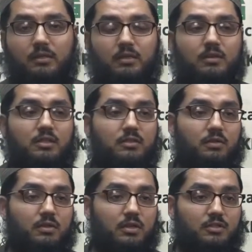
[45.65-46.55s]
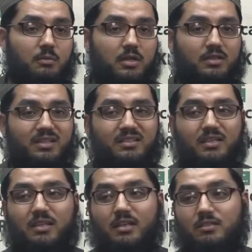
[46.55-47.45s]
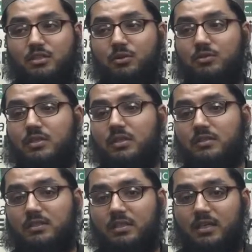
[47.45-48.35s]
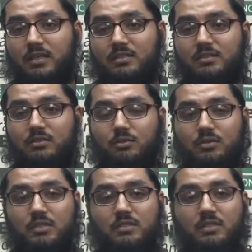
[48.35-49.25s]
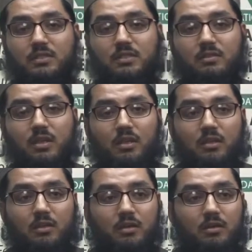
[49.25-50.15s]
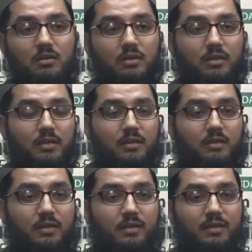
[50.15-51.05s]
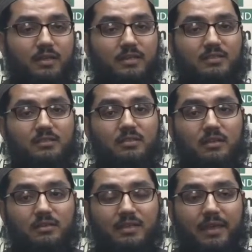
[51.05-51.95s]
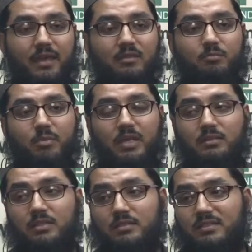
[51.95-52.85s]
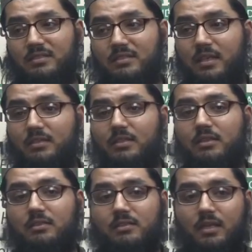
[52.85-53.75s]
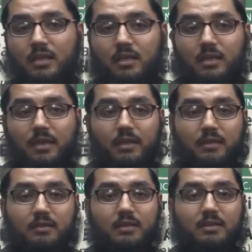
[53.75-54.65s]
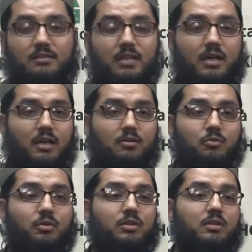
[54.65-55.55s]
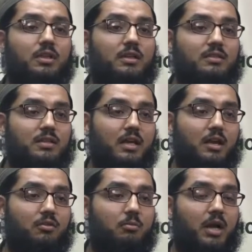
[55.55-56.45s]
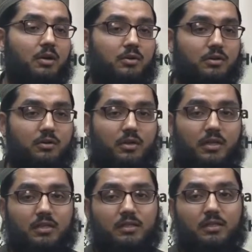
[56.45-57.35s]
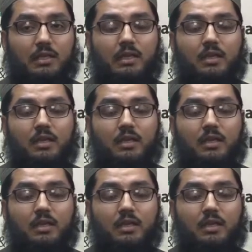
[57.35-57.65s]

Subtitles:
the grace of Allah subhanahu wa ta'ala that He has chosen us. He has chosen us, He said, and He has hand-picked us, selected us. And it is not our will, it is not our power, anything.